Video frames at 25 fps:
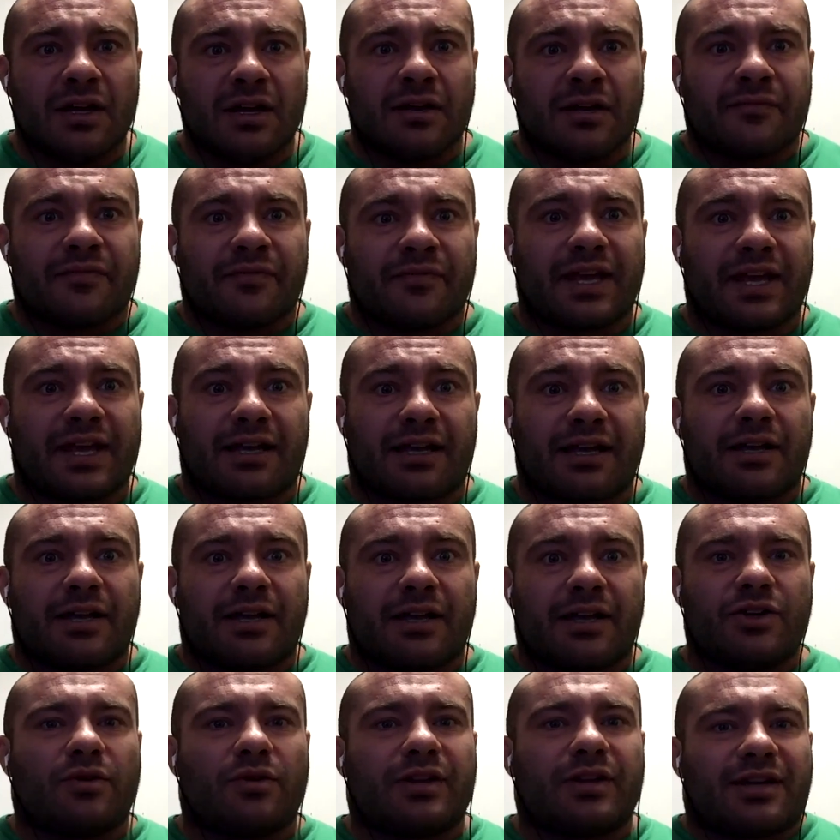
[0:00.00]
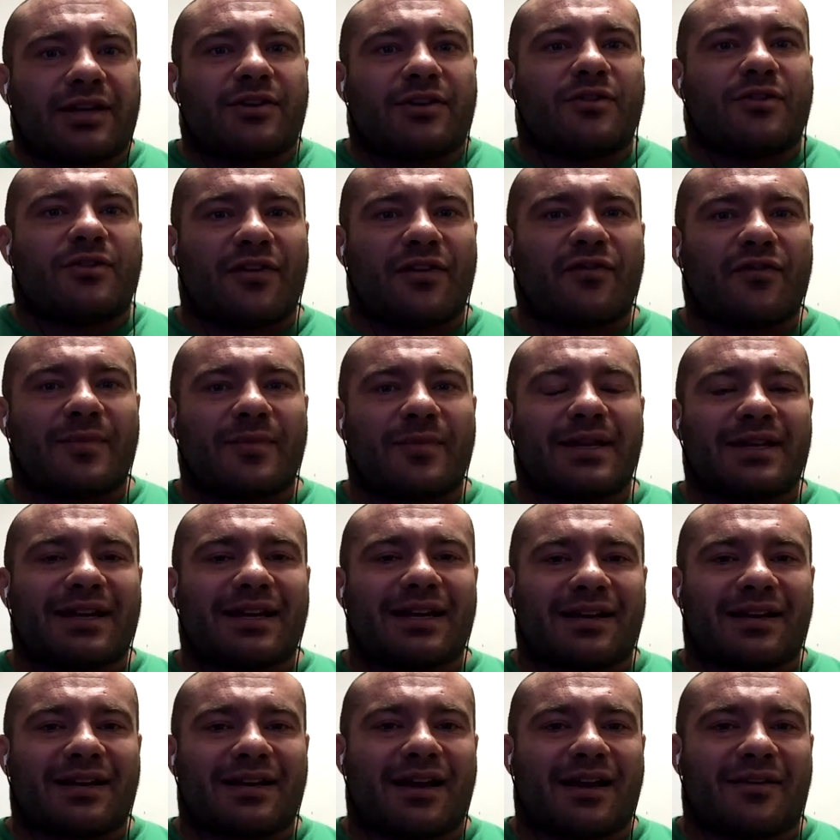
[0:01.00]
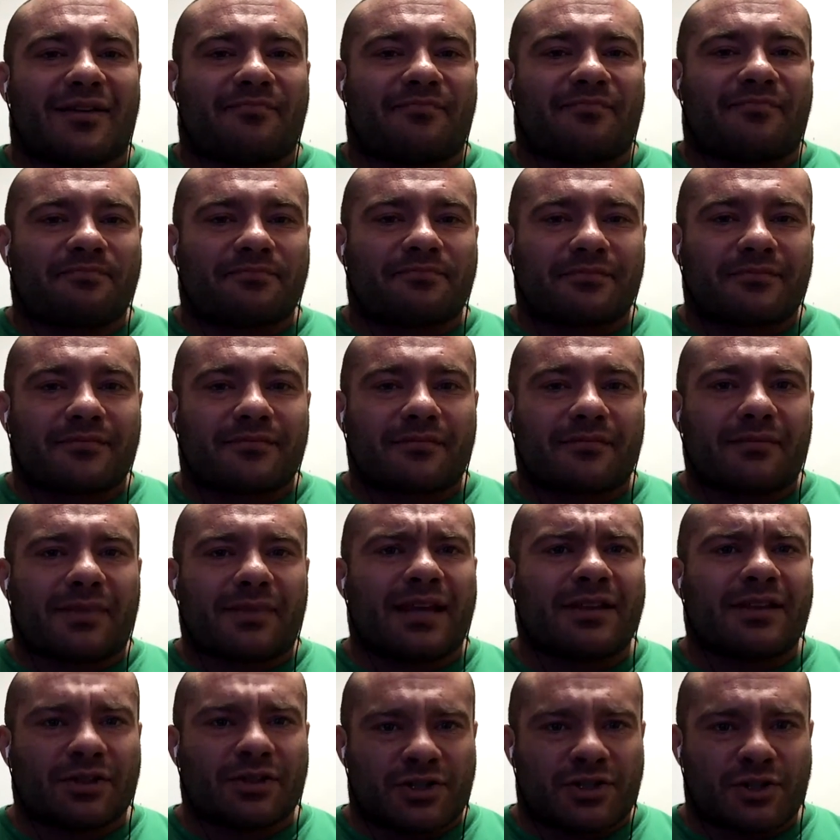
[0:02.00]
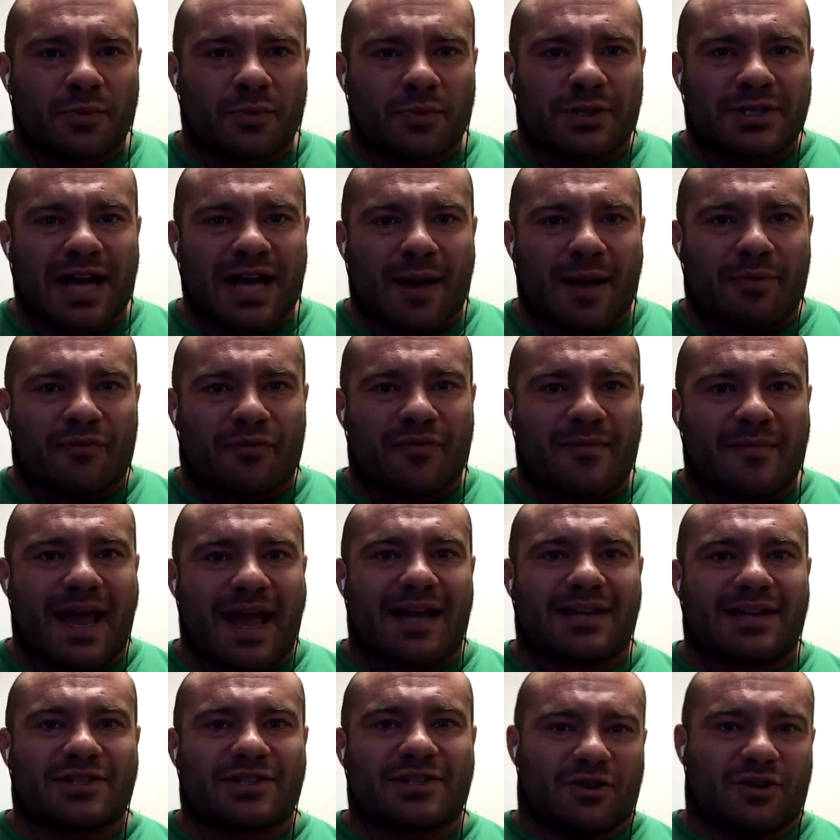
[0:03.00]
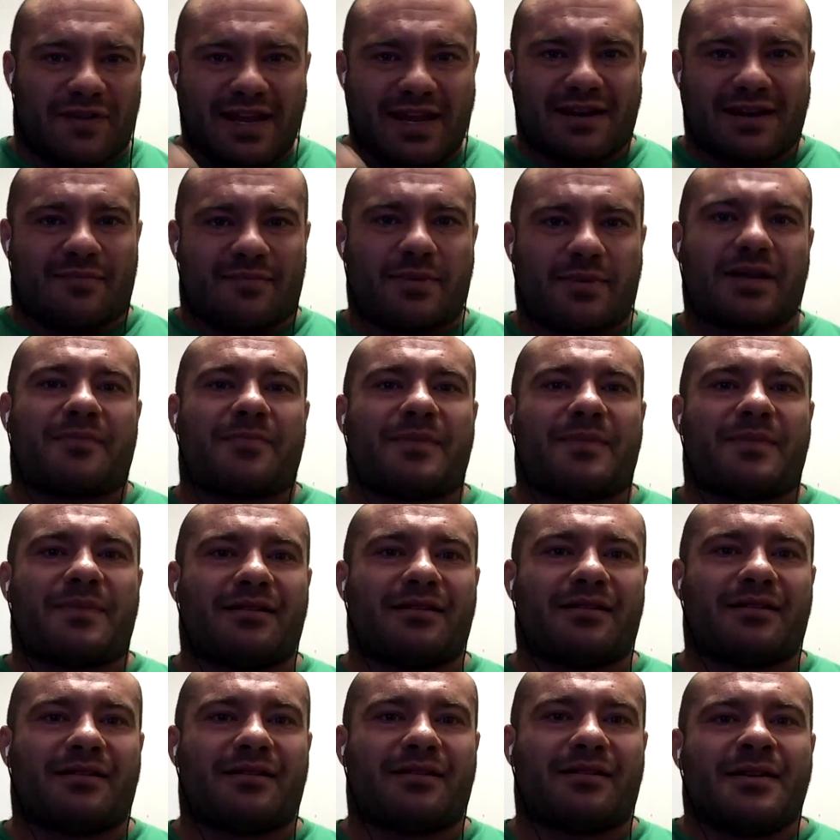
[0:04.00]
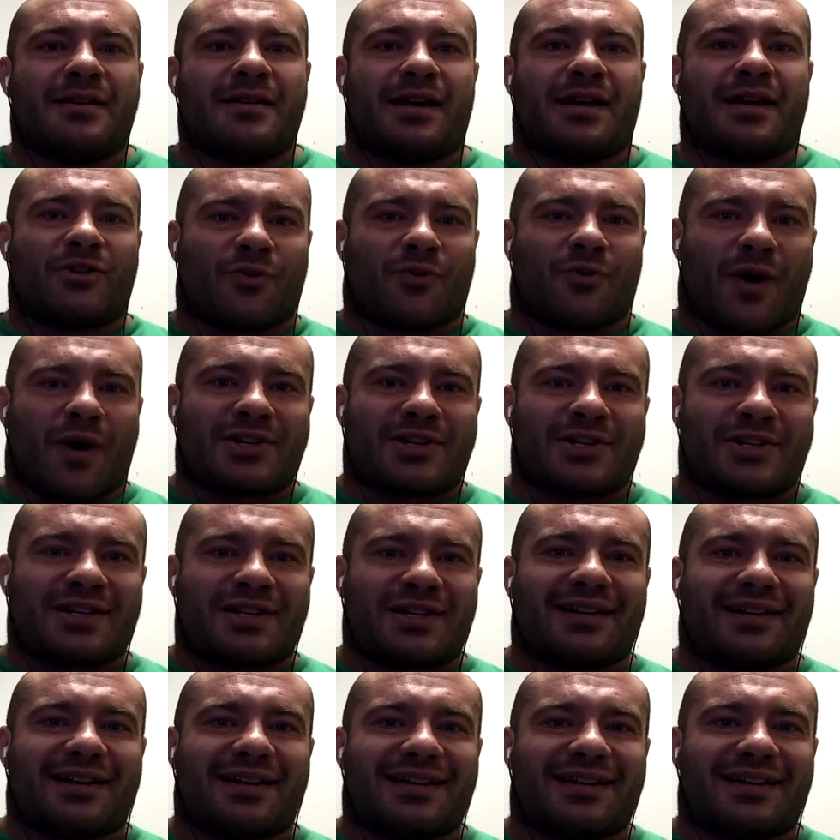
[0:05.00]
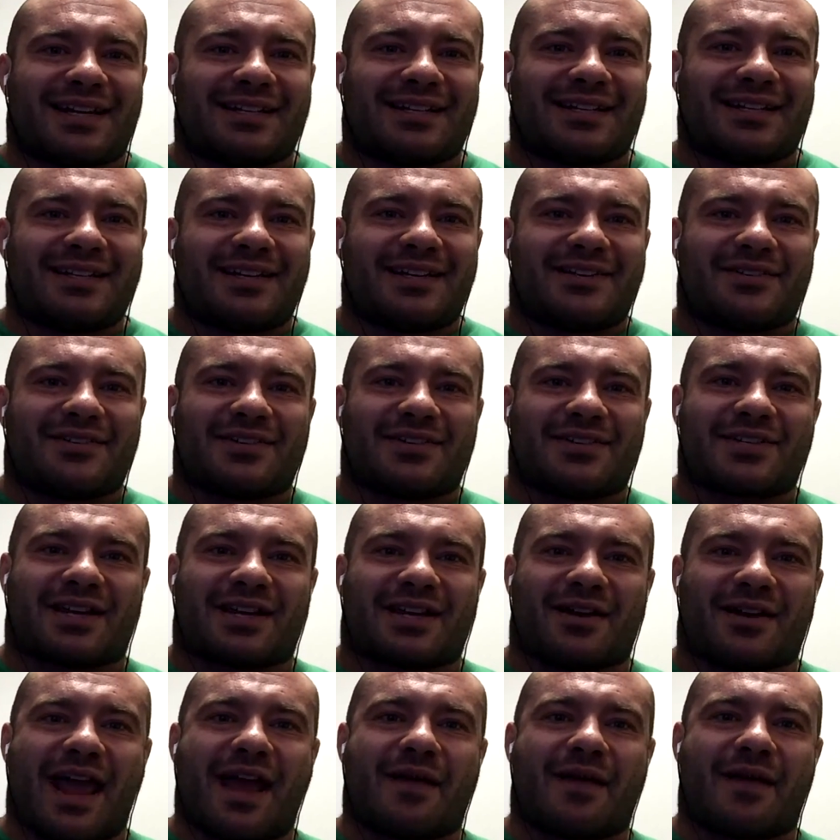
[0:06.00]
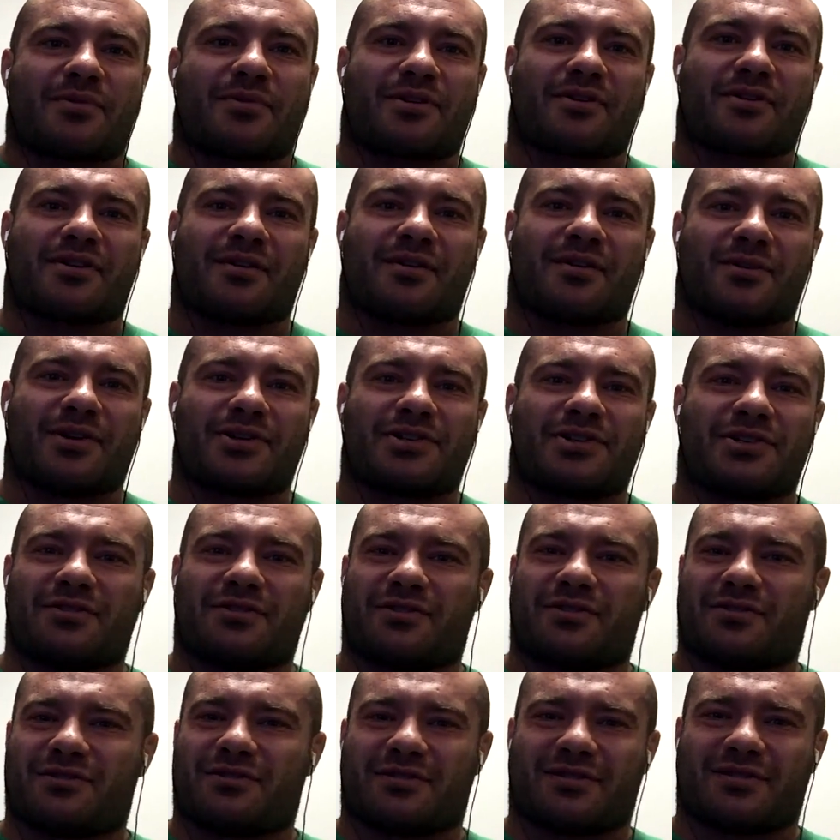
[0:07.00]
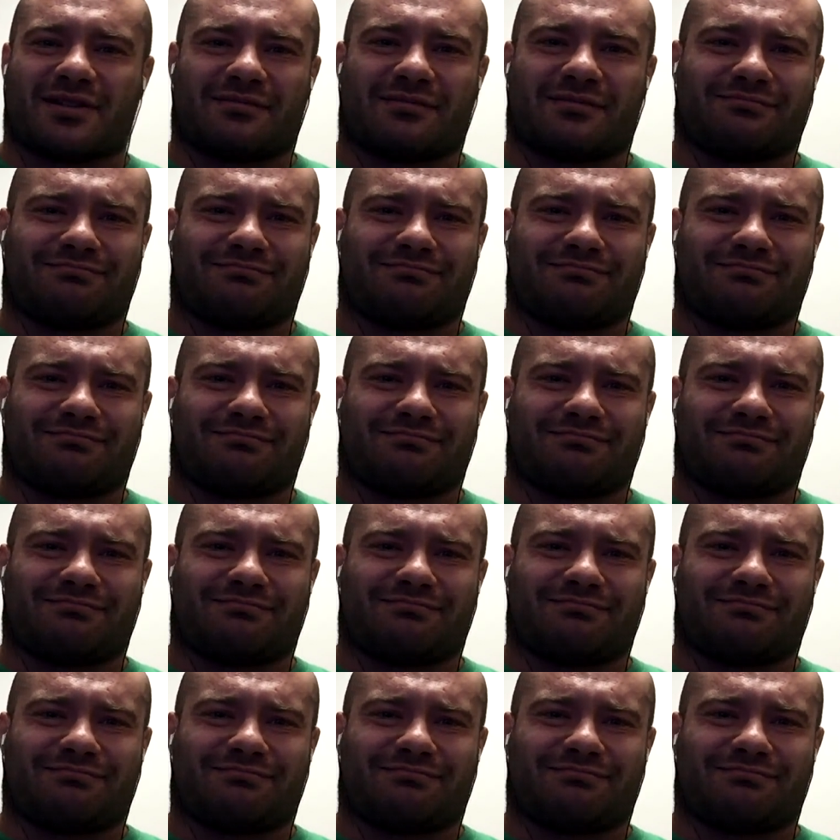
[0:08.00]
Like, like you've ever been like at the super top of a mass and you've eaten a big meal and you're watching telly and there's like a hamburger commercial and you're just like,